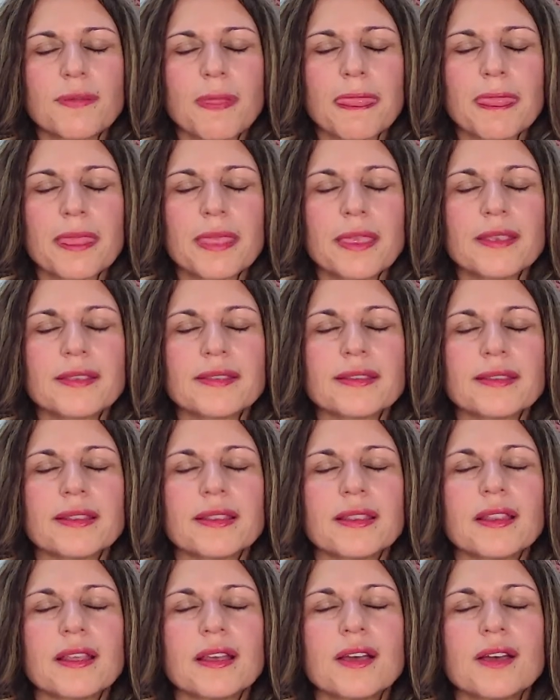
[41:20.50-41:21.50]
This
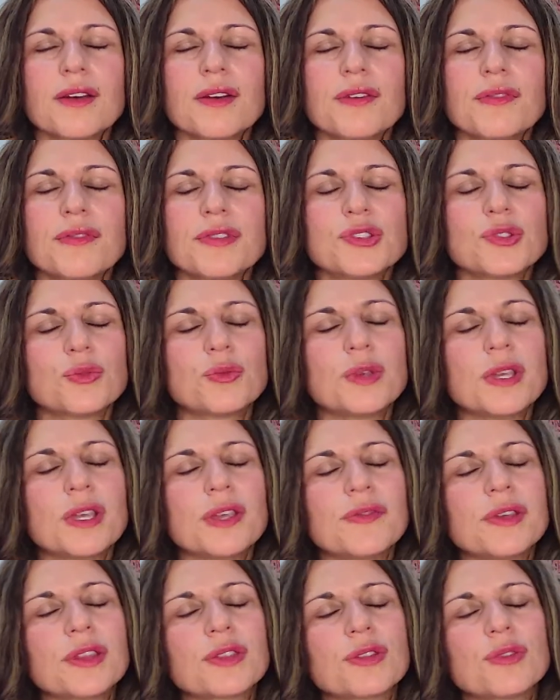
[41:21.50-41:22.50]
love is
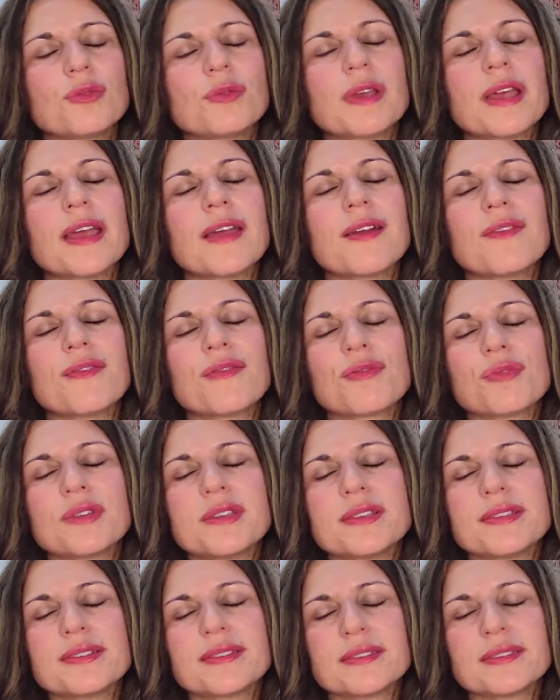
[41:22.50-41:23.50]
weaving through every
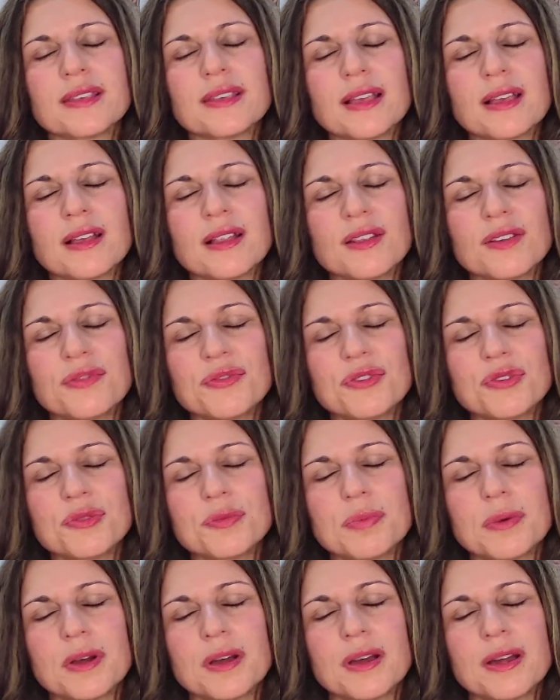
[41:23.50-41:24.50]
cell of your
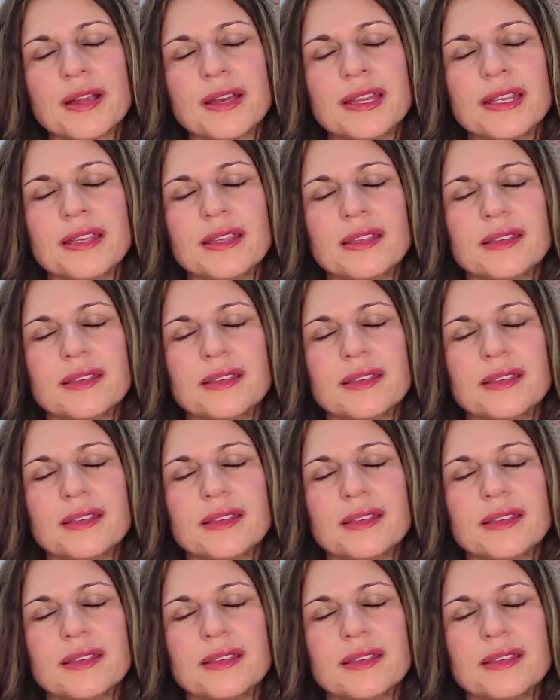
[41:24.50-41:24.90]
body.